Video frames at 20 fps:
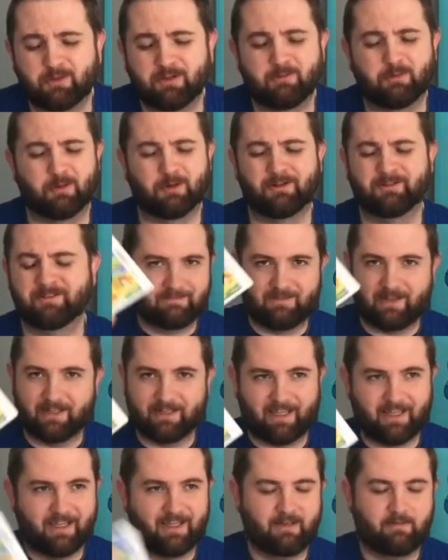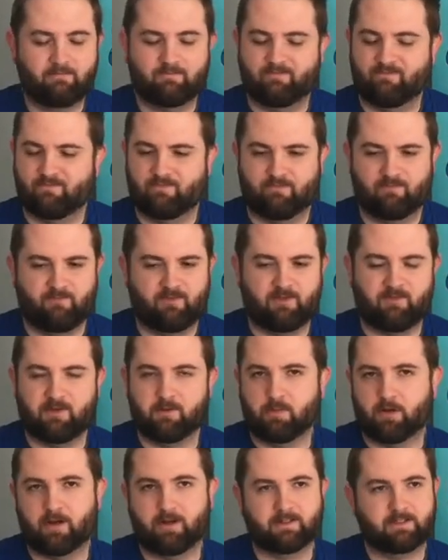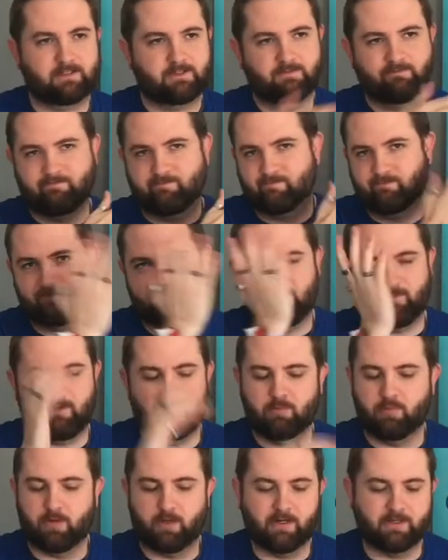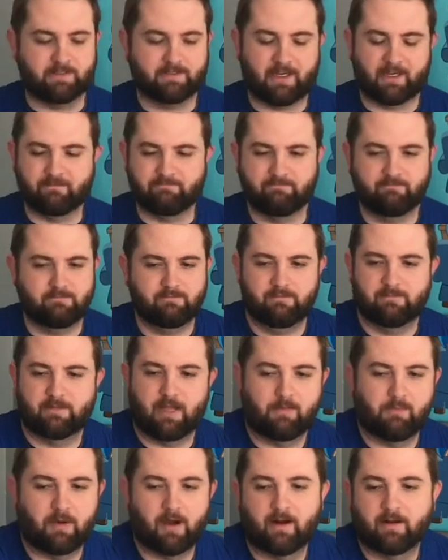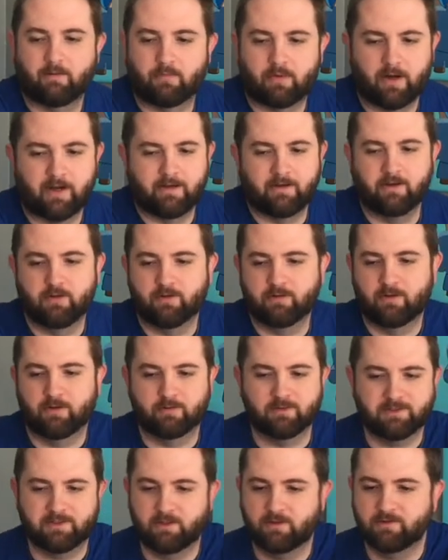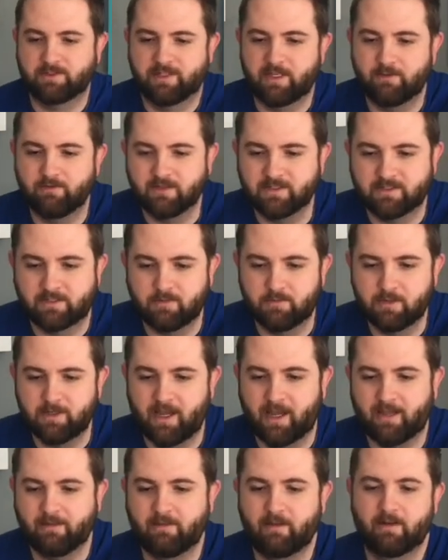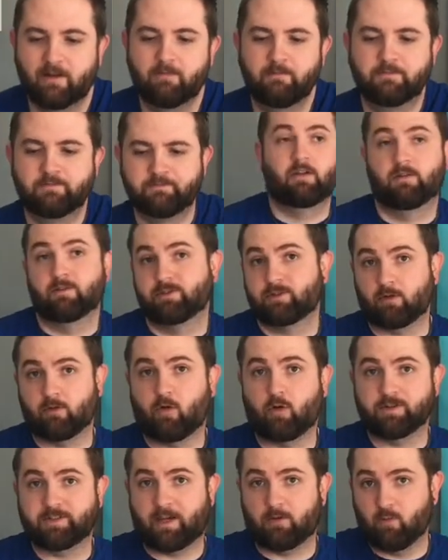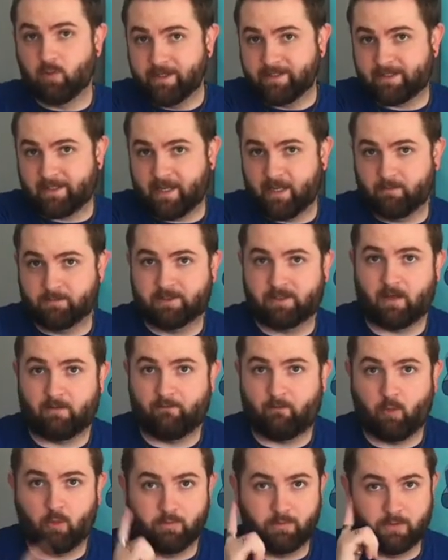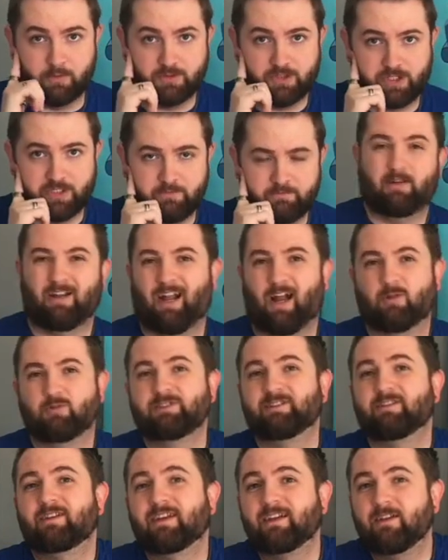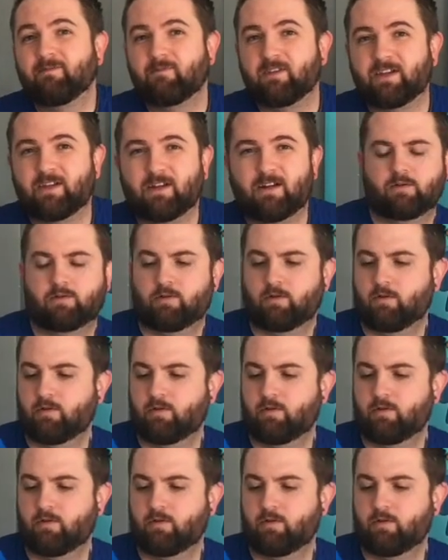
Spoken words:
Woolly World, again, 50 bucks. I bought it brand new. There was no savings to be had there. So of course I went to GameStop for Poochie. I was looking at Vita.